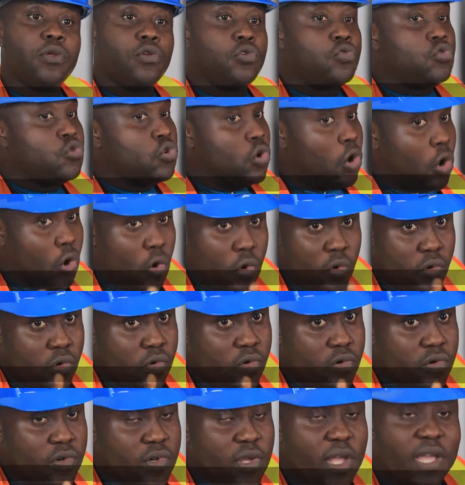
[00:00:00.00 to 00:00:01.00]

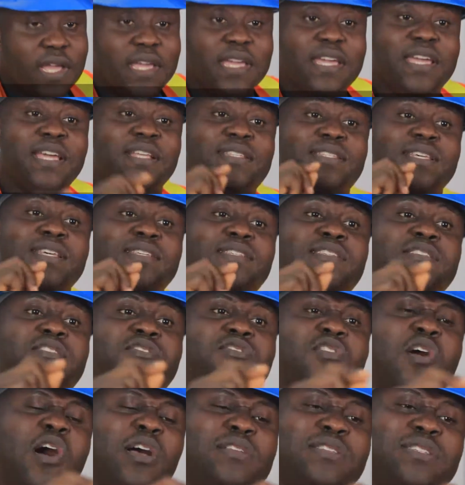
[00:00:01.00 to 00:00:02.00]
No, it is
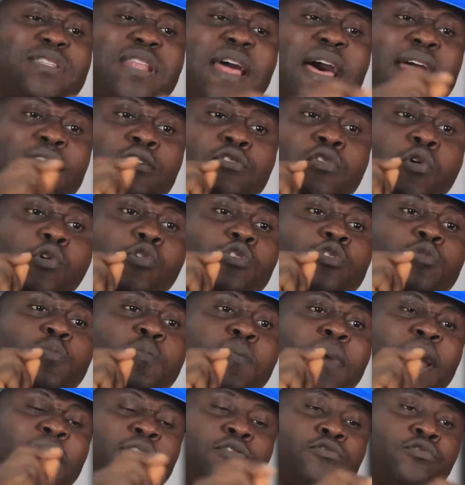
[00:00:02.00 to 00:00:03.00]
not that
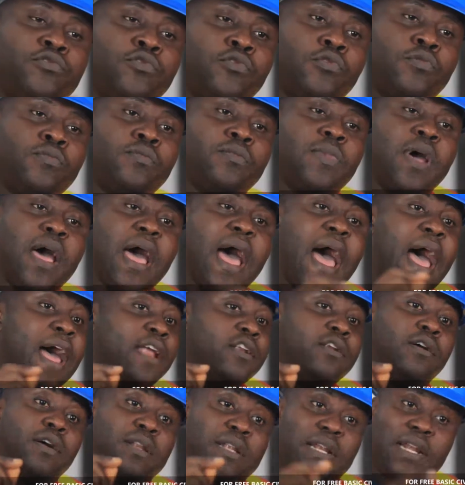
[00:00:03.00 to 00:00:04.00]
those bathrooms
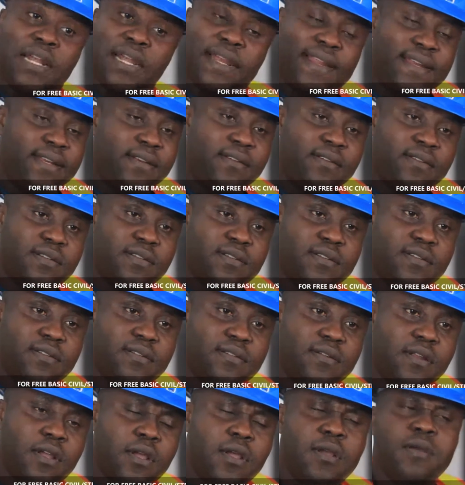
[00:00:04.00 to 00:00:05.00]
are not clean,
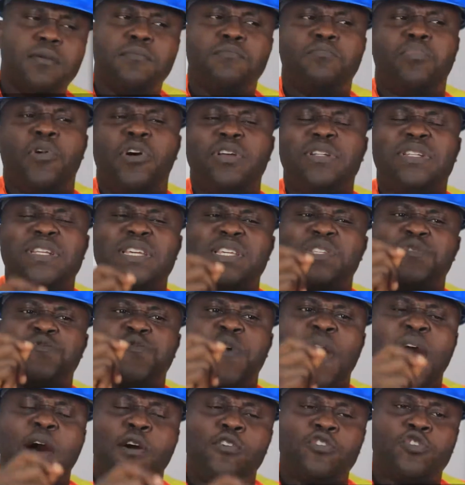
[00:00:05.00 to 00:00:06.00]
but
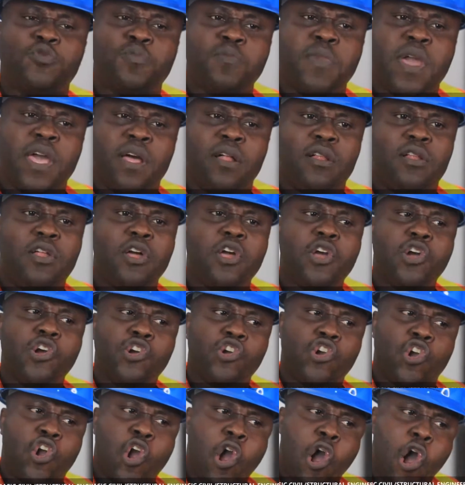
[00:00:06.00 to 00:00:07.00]
this foul smell
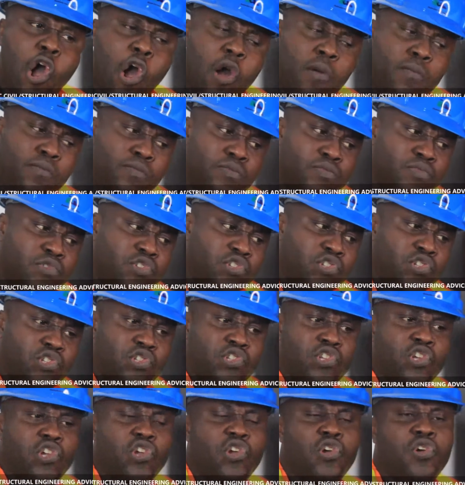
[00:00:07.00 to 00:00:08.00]

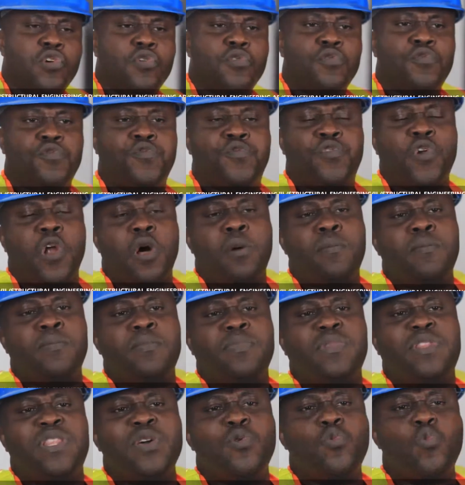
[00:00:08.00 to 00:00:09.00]
comes
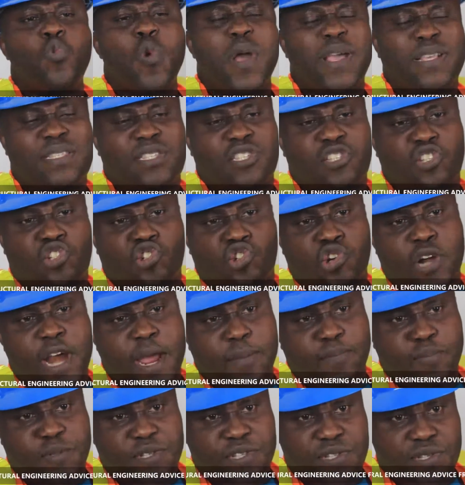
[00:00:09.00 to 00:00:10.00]
from the waste
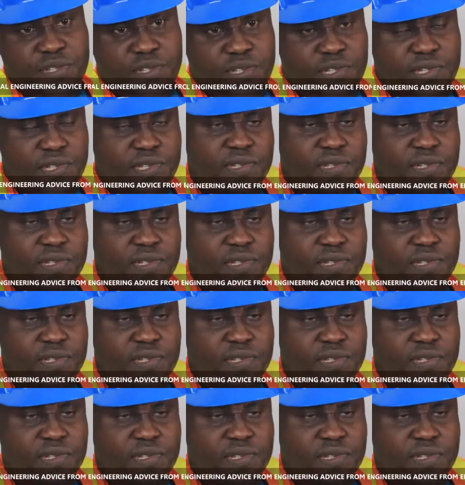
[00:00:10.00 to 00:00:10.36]
traps